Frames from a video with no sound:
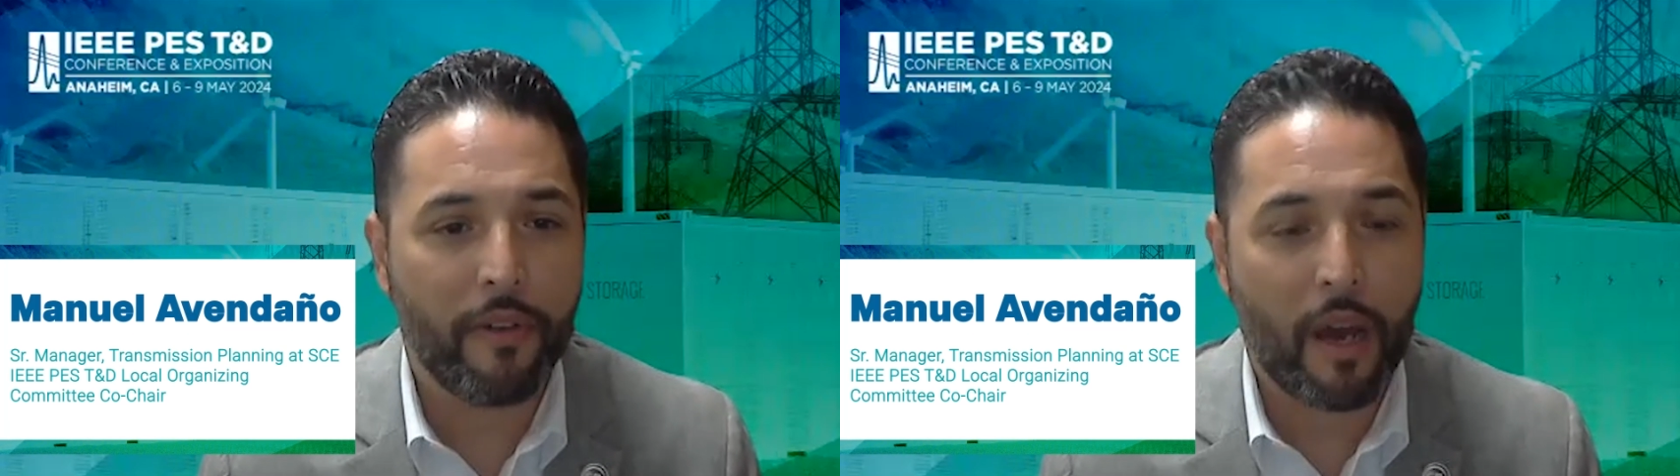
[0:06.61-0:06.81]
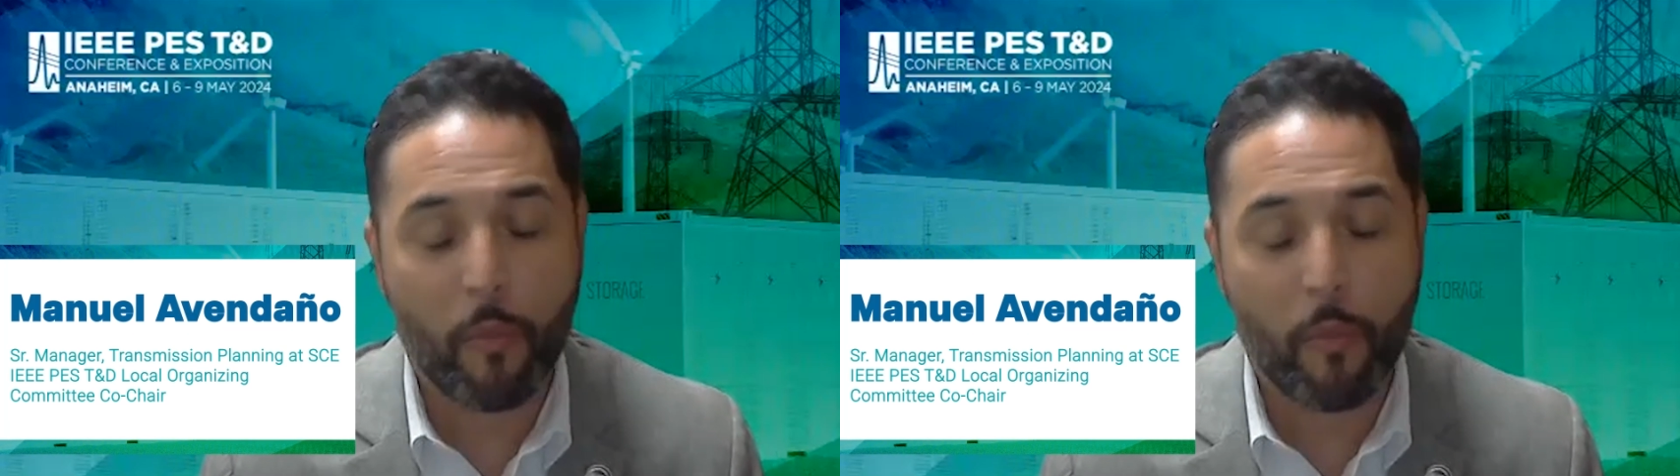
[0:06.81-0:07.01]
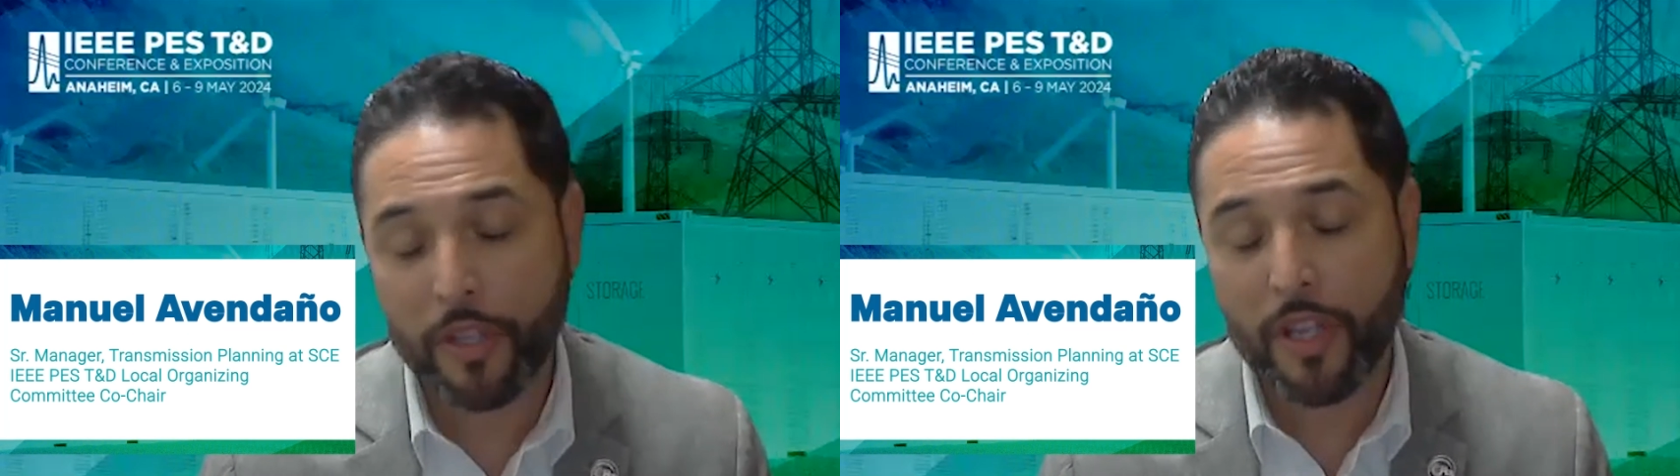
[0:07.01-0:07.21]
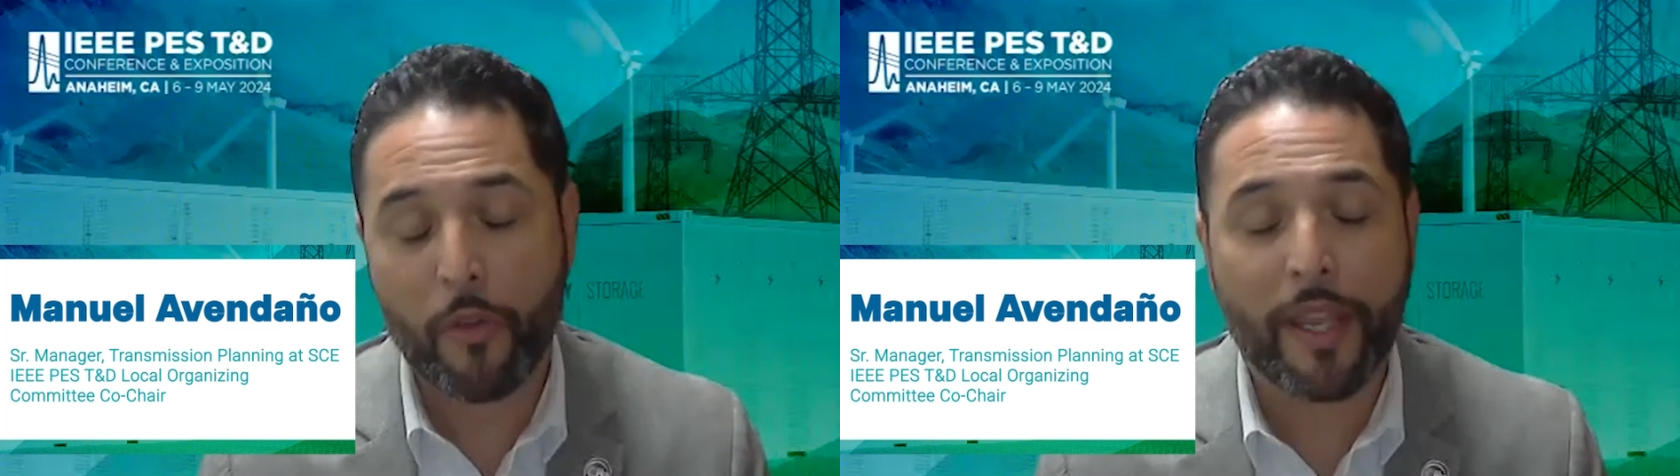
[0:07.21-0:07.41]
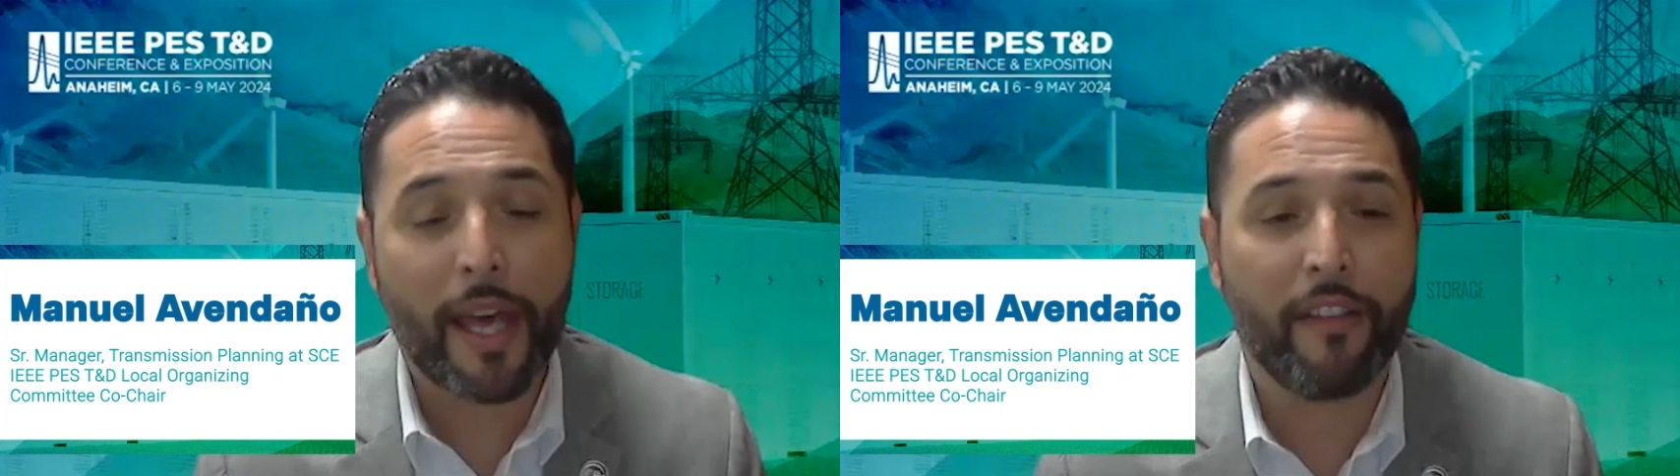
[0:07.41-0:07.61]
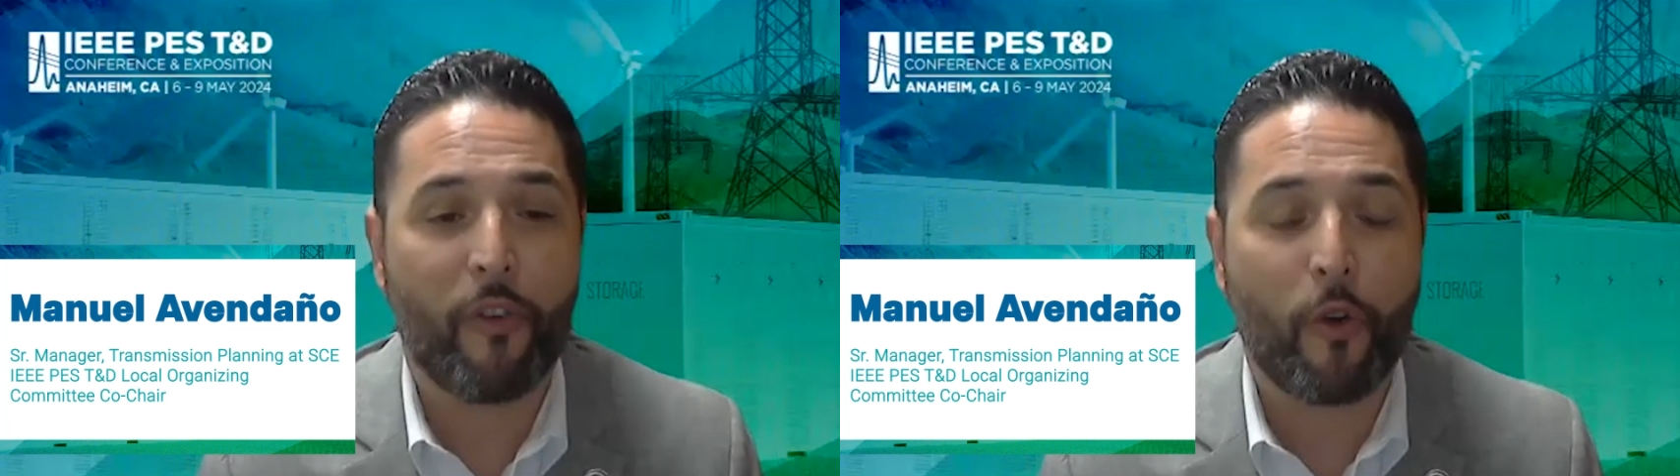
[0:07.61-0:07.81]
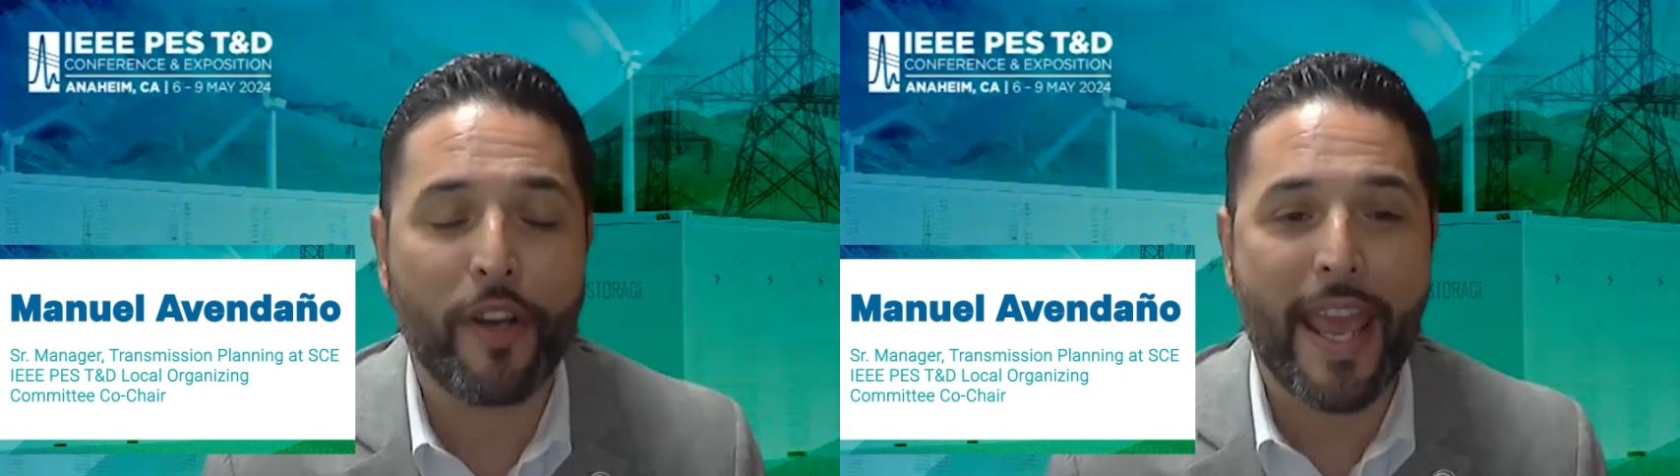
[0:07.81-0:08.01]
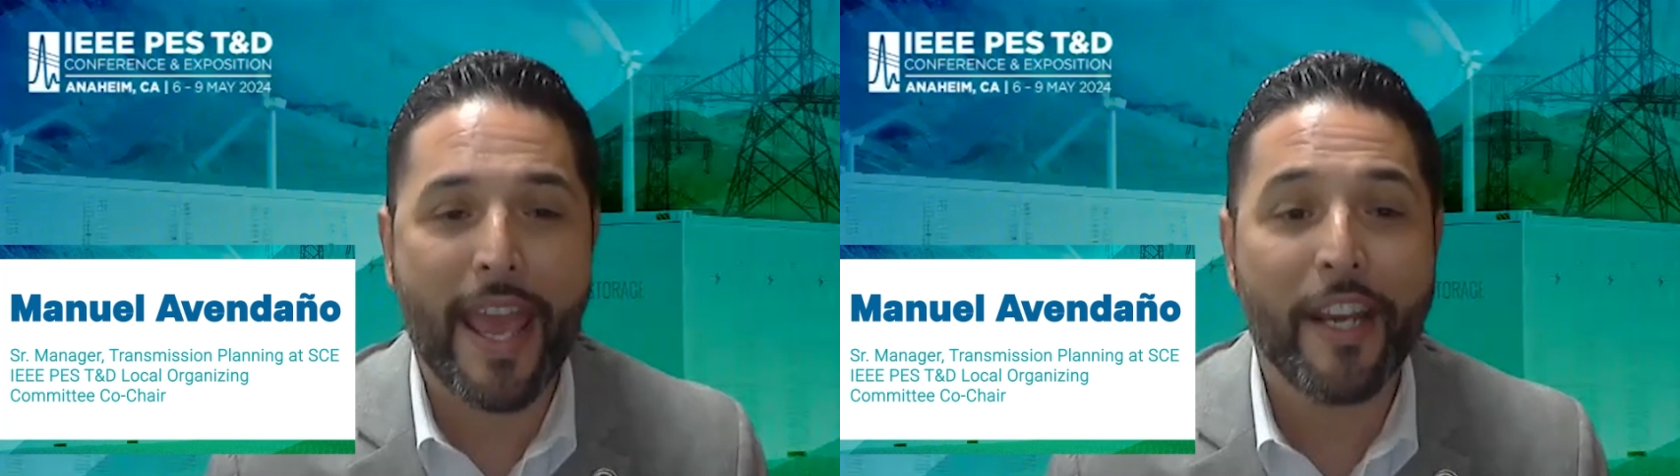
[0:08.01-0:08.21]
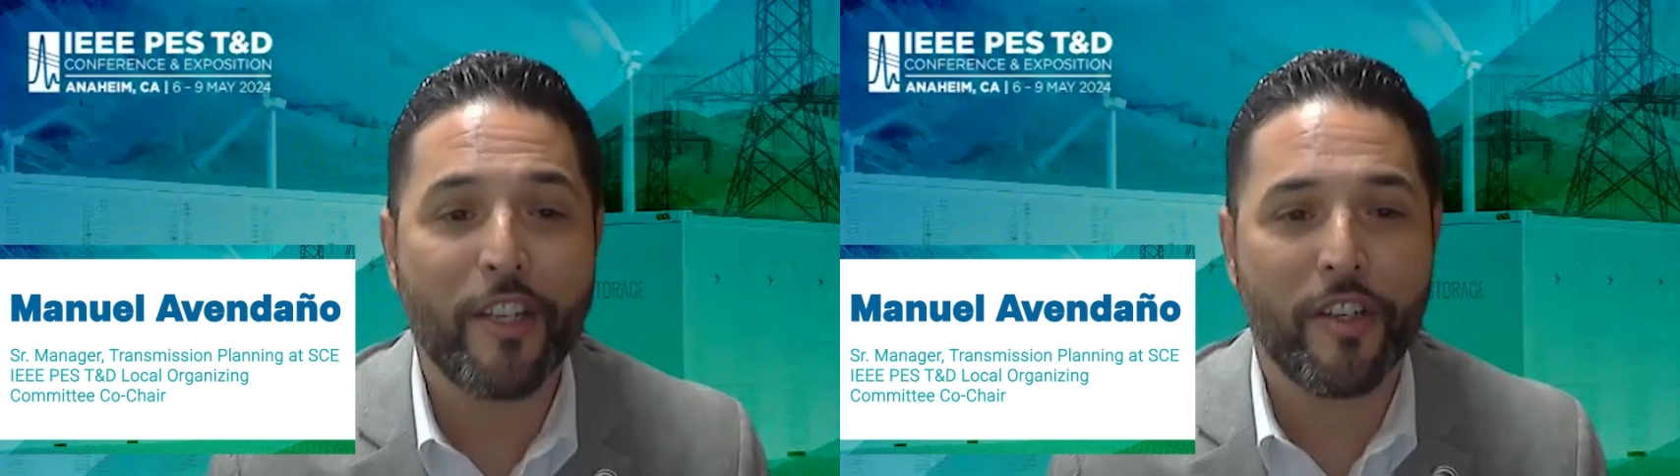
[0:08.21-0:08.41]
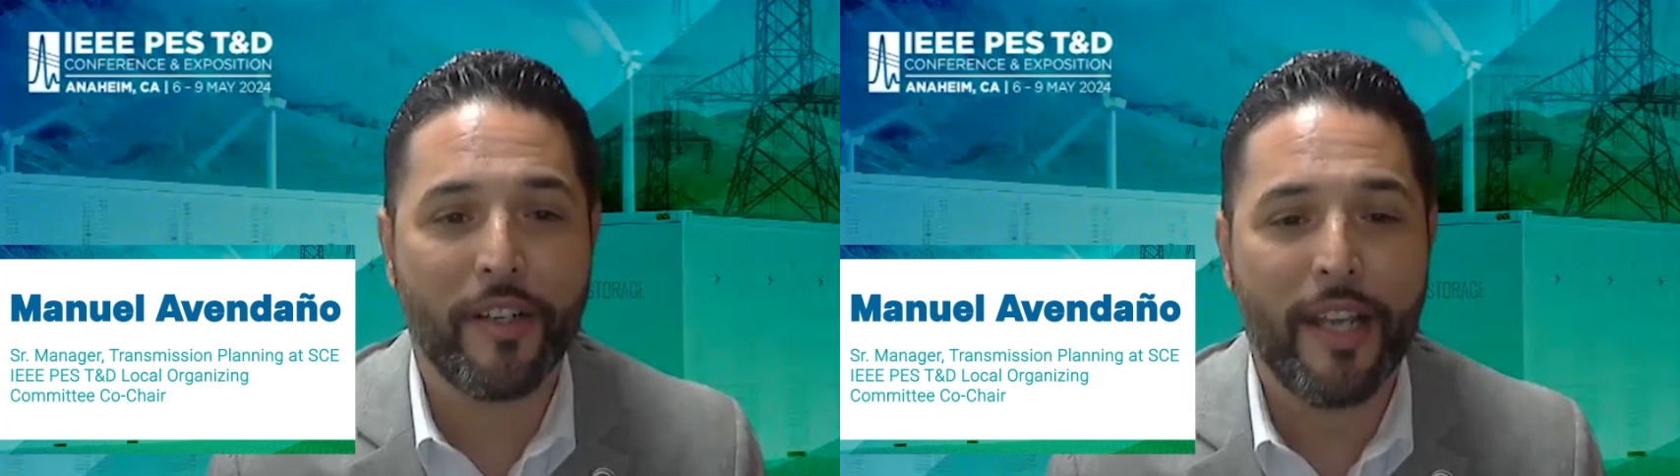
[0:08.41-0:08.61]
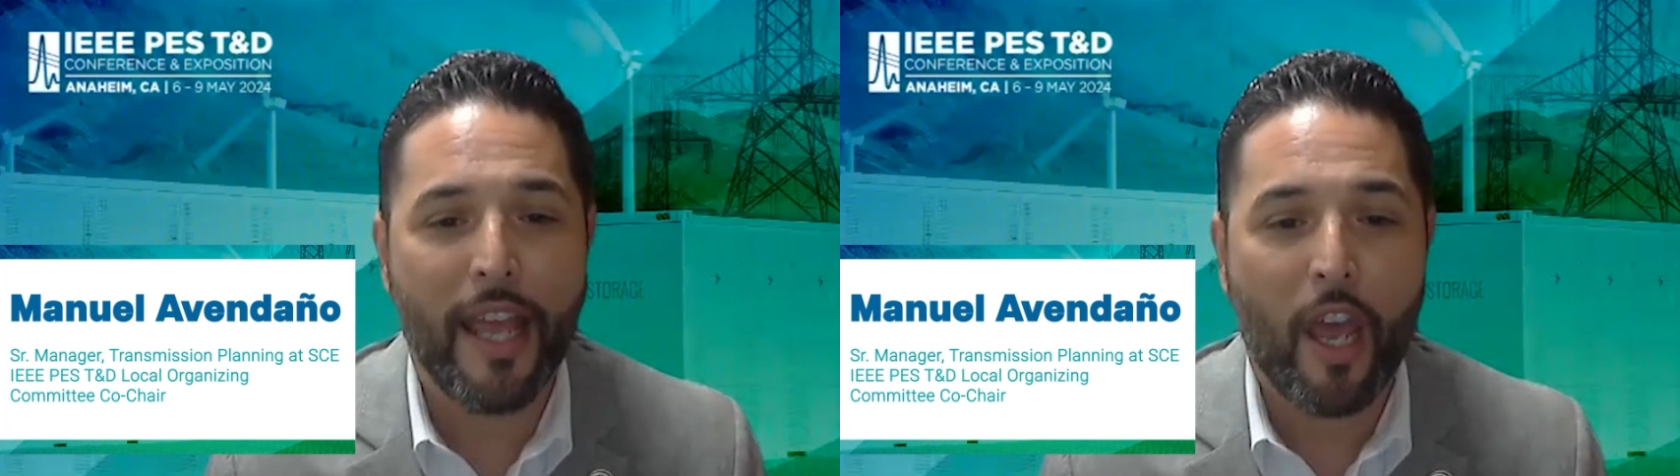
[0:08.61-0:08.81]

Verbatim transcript: I'm with Southern California Edison,